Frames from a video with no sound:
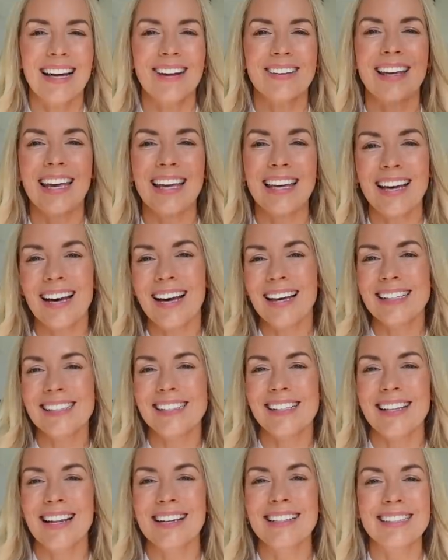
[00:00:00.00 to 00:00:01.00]
Okay
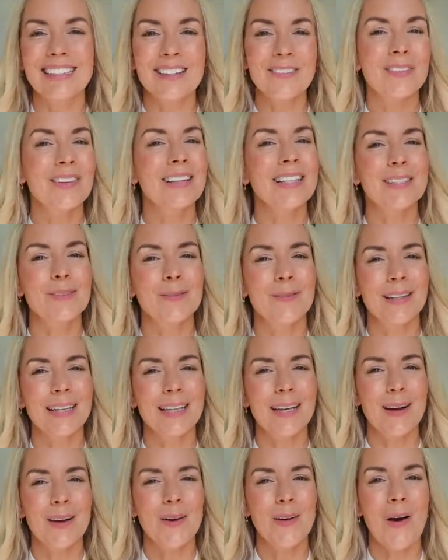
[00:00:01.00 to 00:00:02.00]
guys, so that is it for this
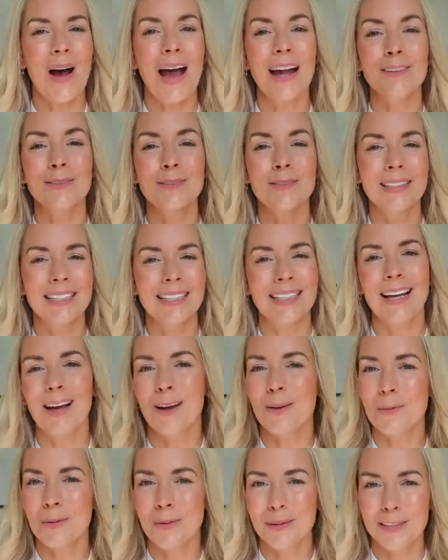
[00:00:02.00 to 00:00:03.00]
video. I really
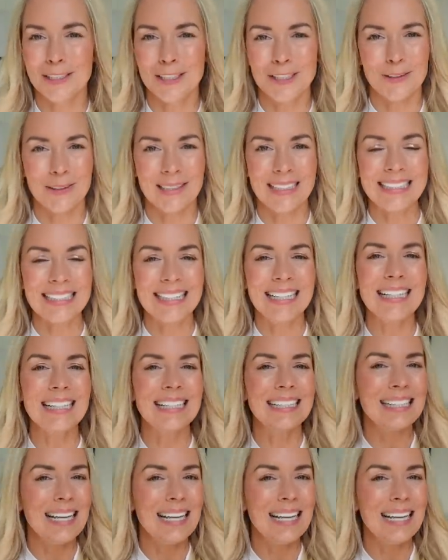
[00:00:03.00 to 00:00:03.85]
hope you enjoyed it.